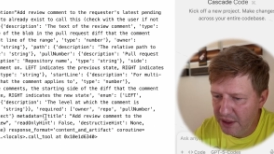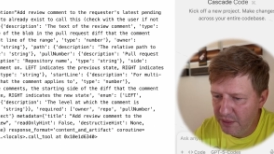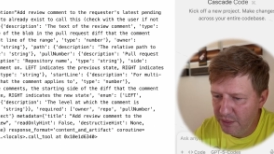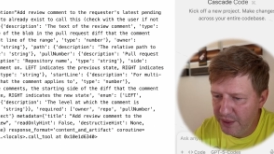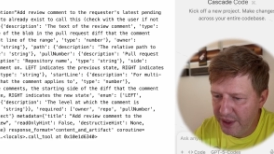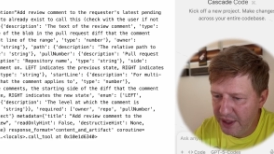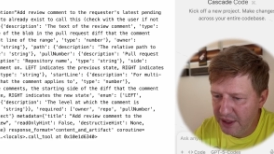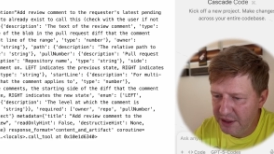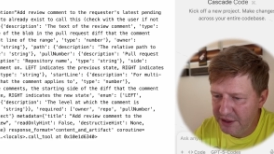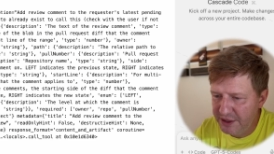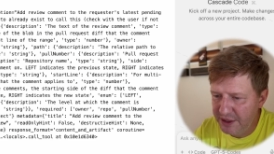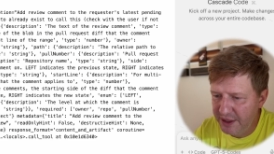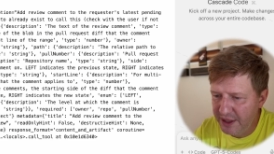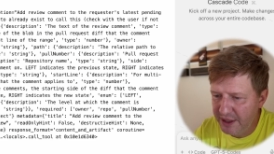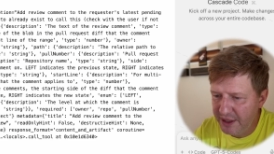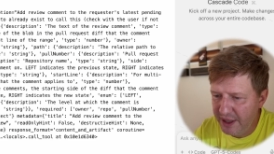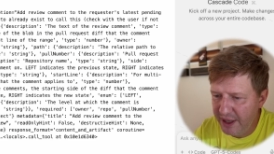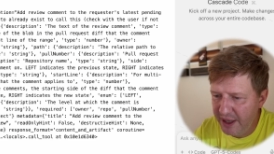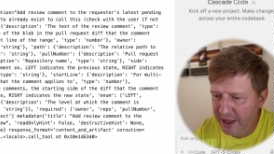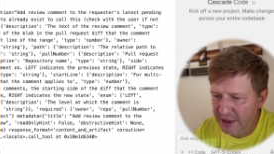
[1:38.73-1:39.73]
we can see
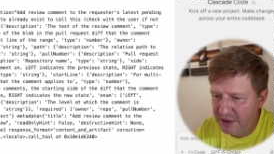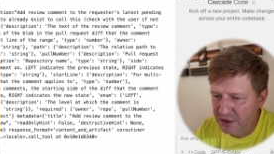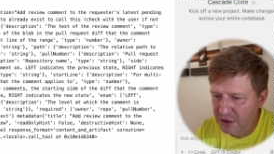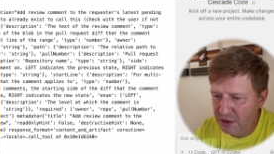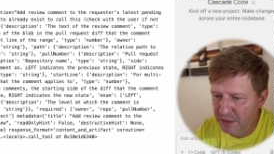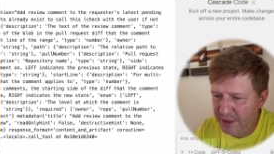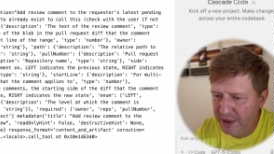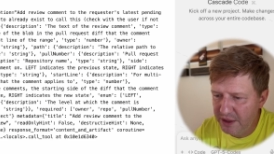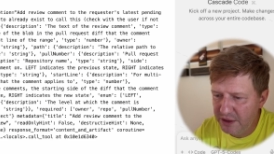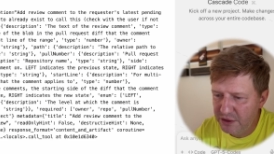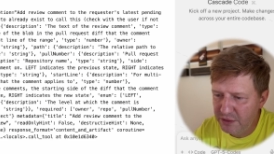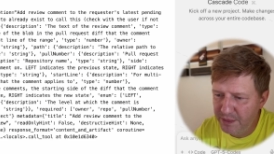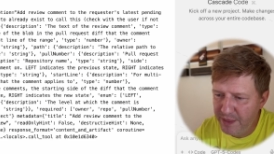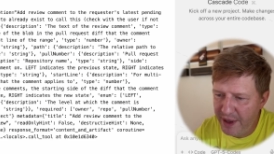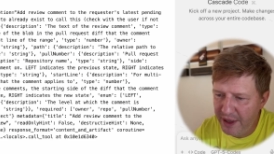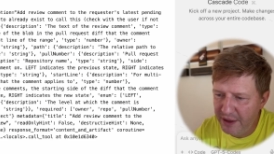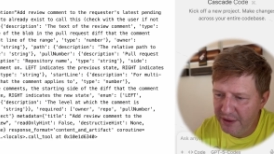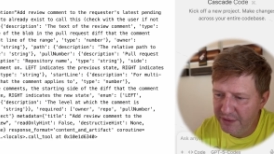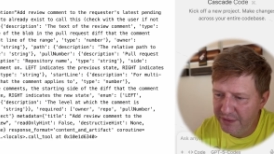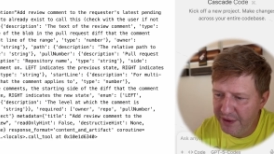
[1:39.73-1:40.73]
that add command to
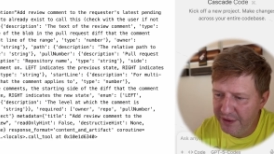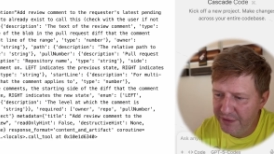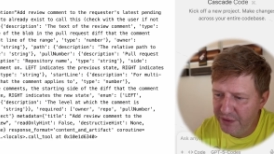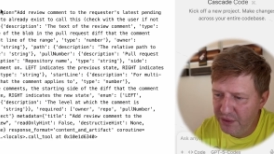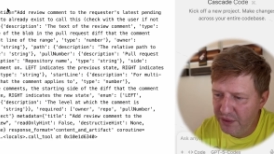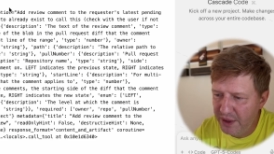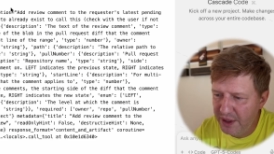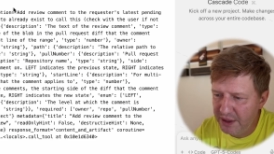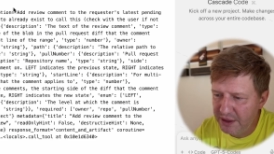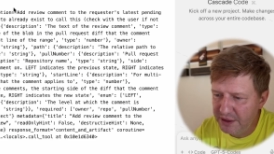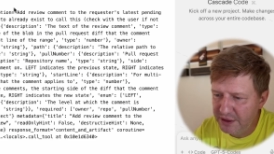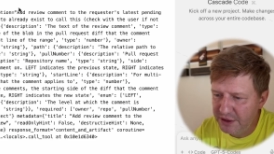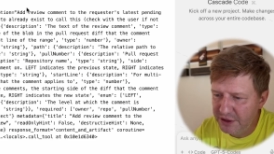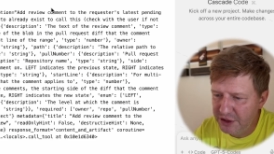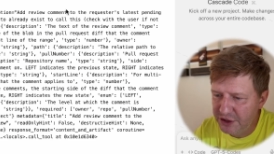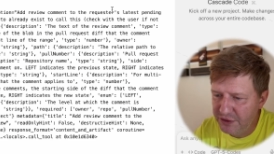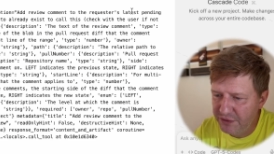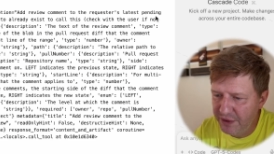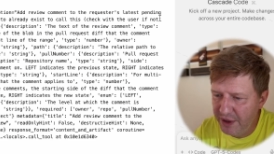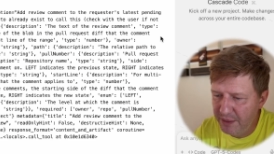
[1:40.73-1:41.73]
pending review and the
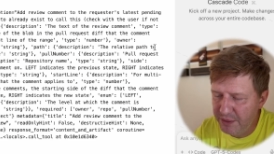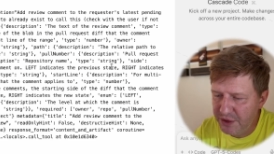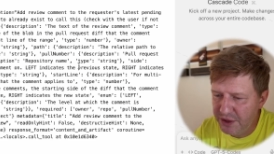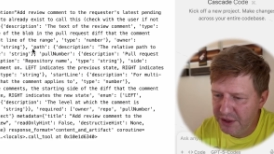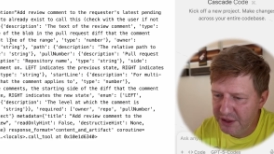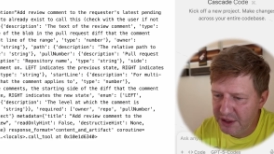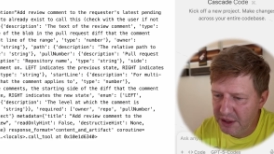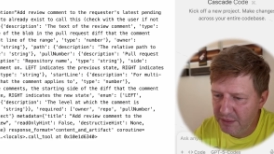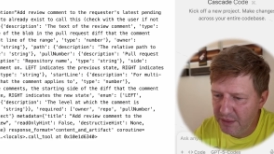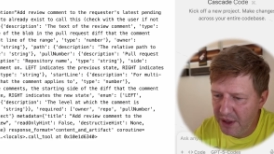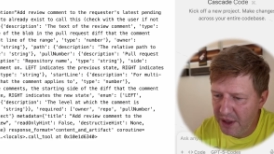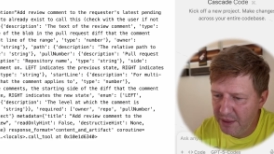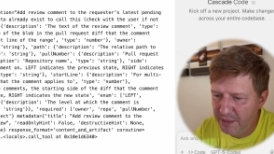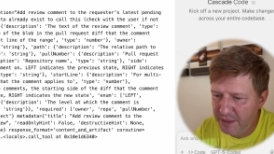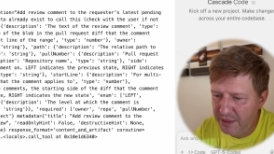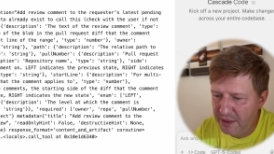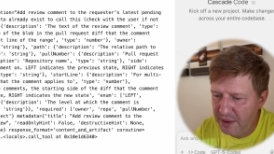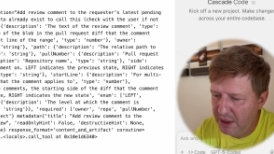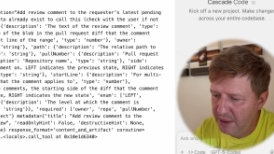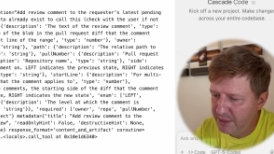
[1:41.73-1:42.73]
description and some other
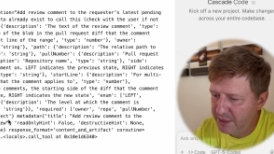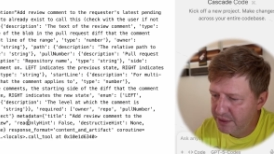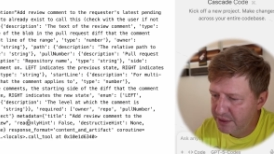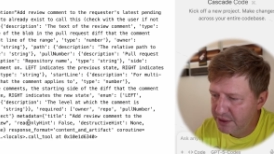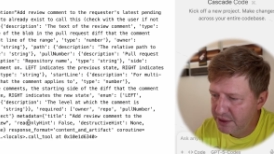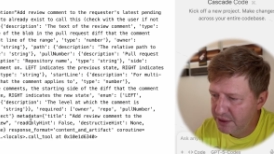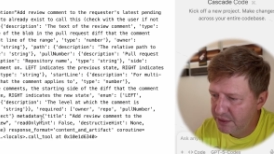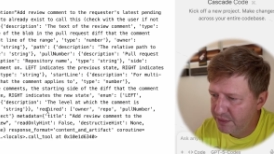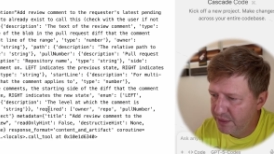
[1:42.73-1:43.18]
parameters